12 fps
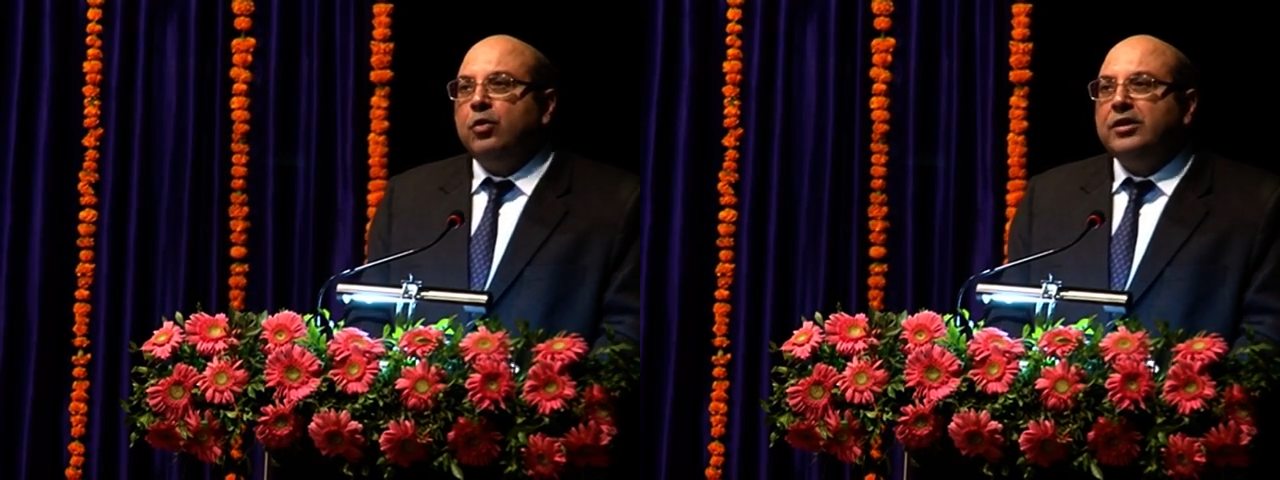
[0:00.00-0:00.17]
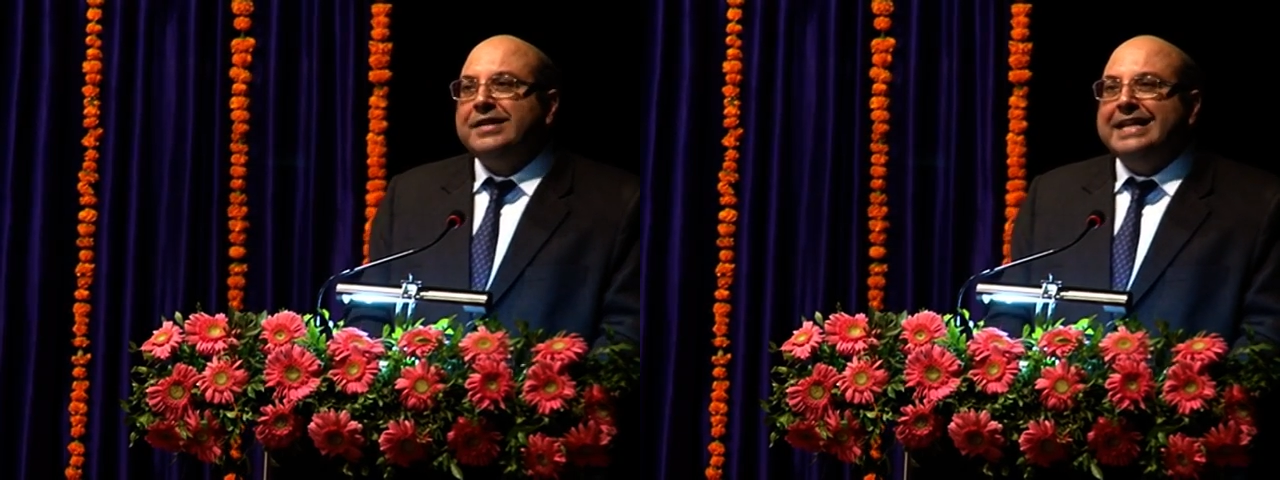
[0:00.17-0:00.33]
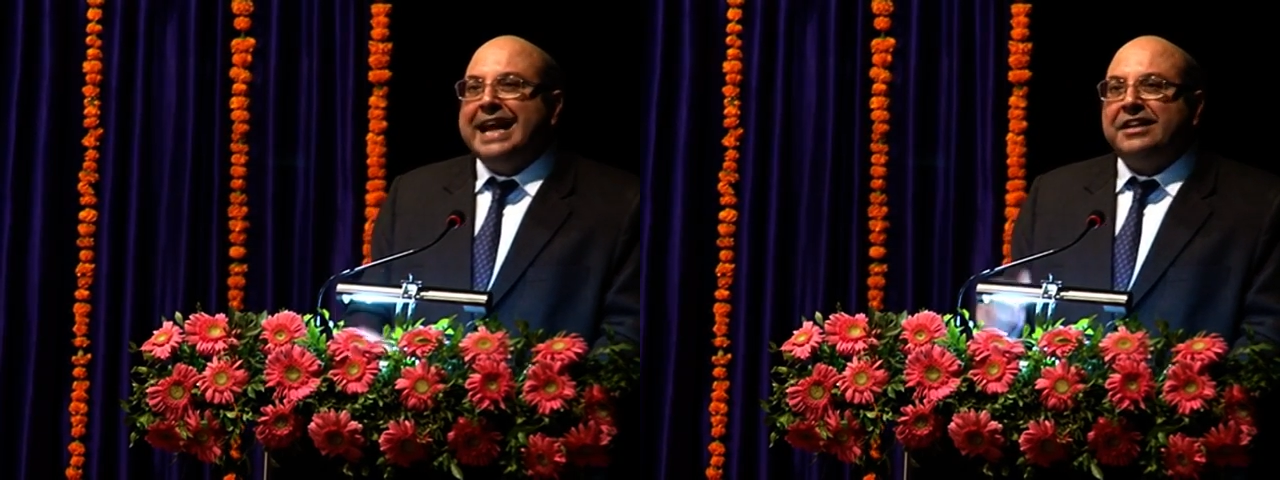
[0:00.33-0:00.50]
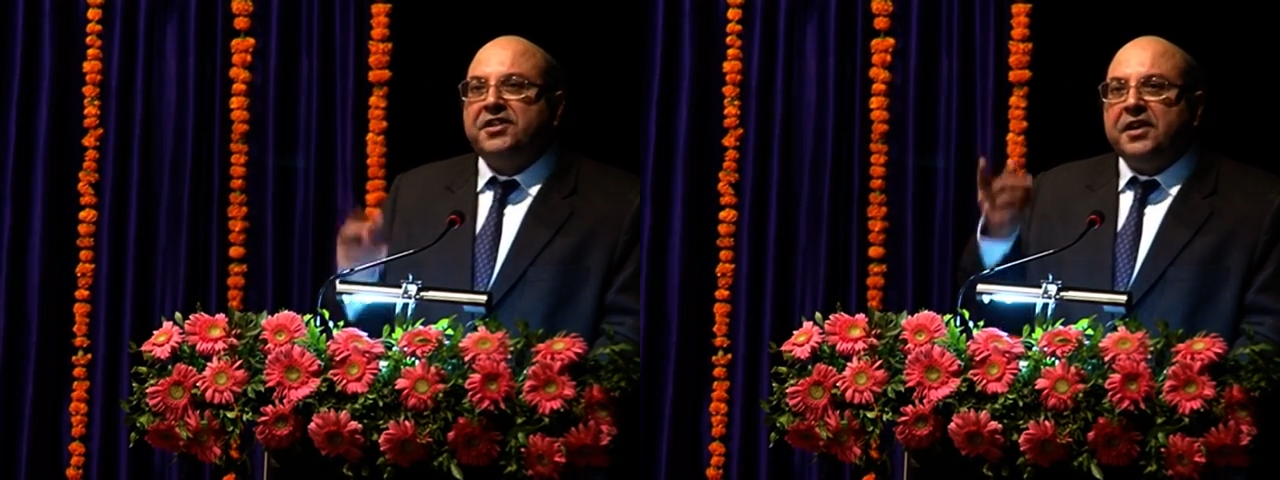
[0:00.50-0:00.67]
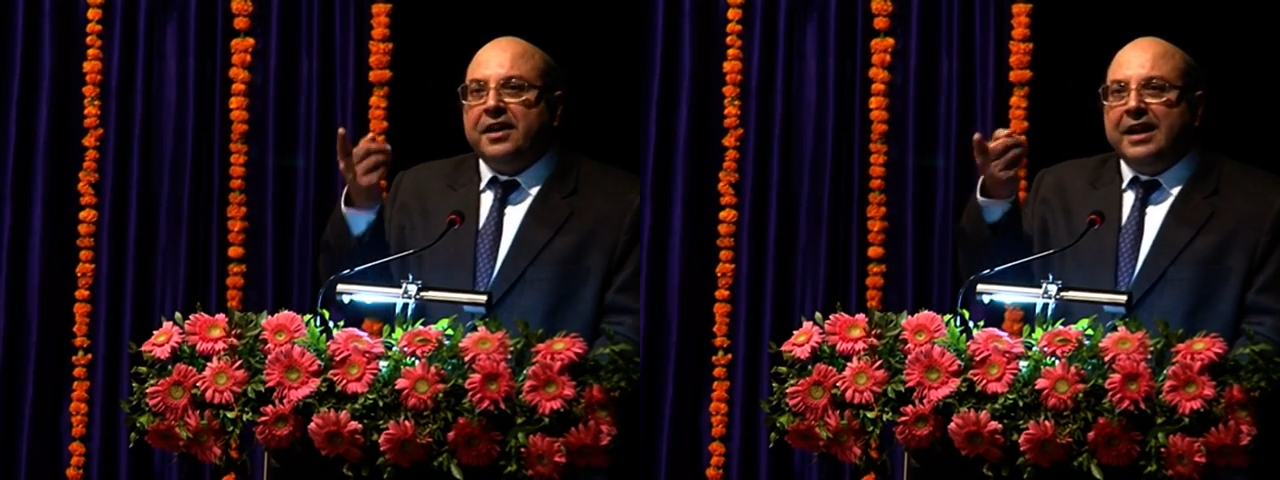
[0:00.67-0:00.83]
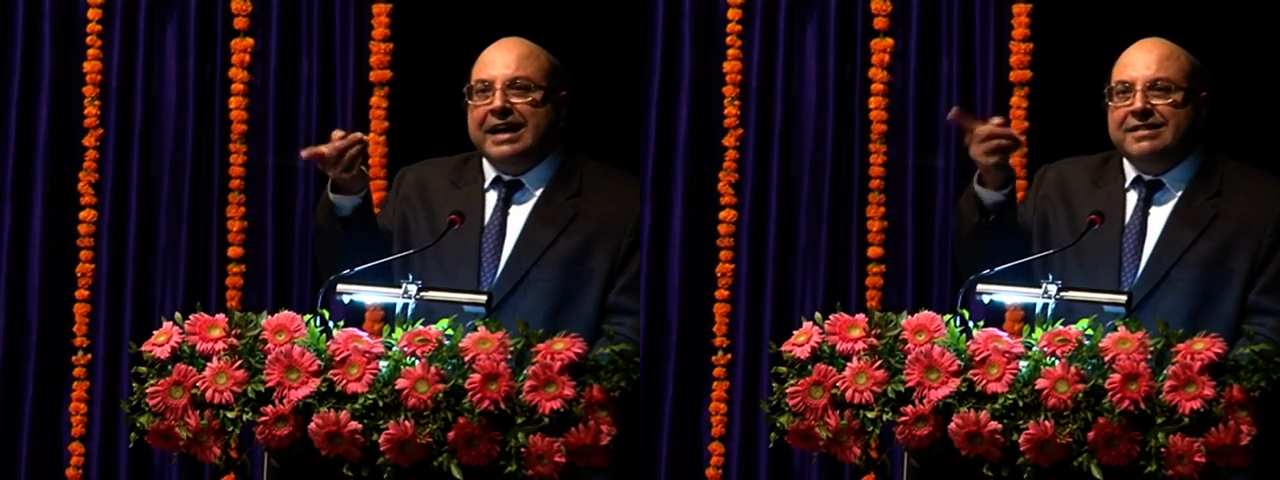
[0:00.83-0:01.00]
was
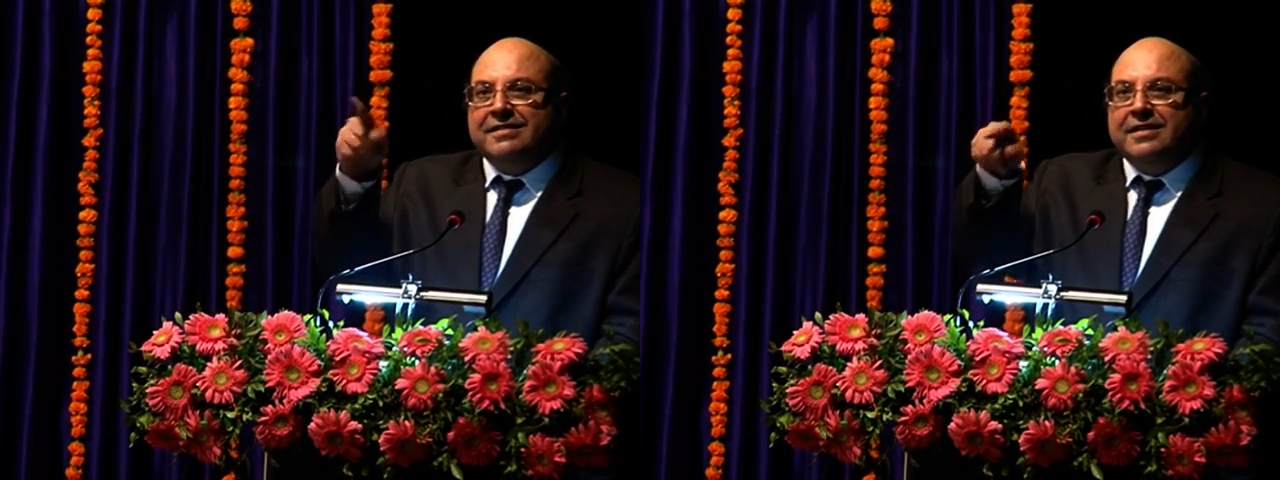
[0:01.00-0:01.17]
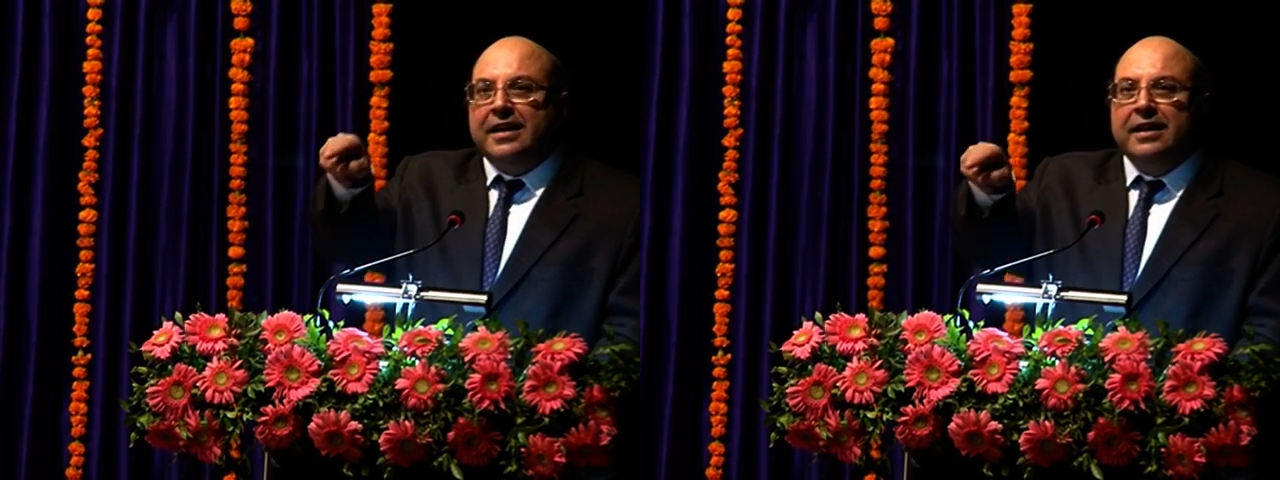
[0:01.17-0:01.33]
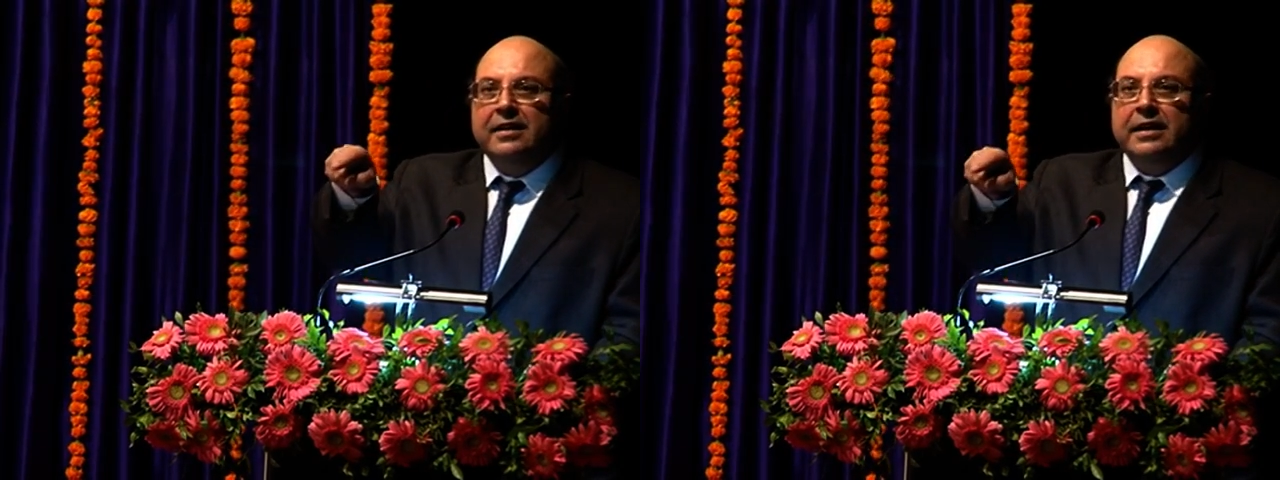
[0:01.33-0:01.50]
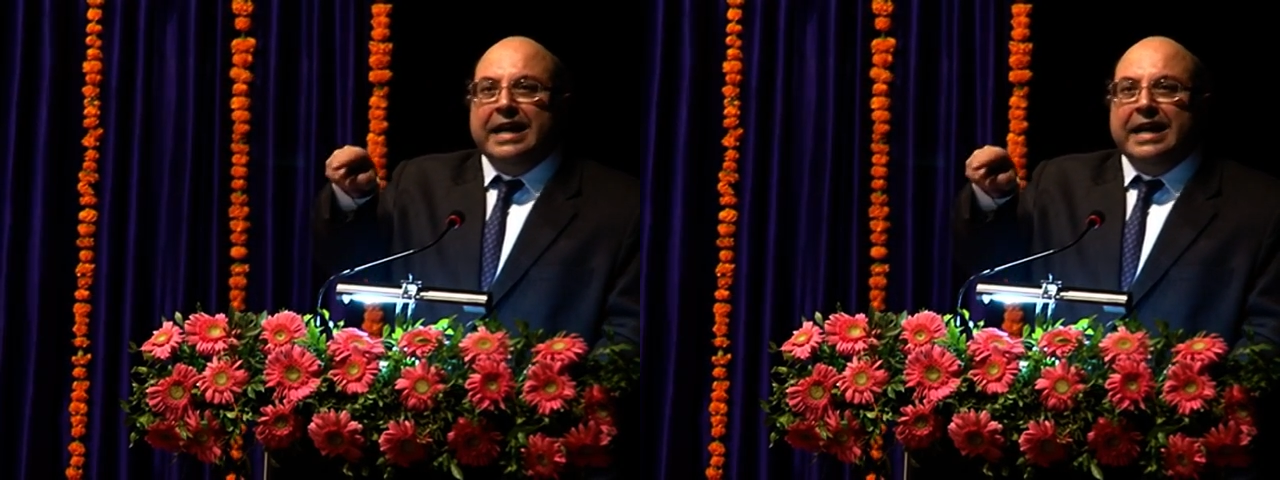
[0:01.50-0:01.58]
naturalized in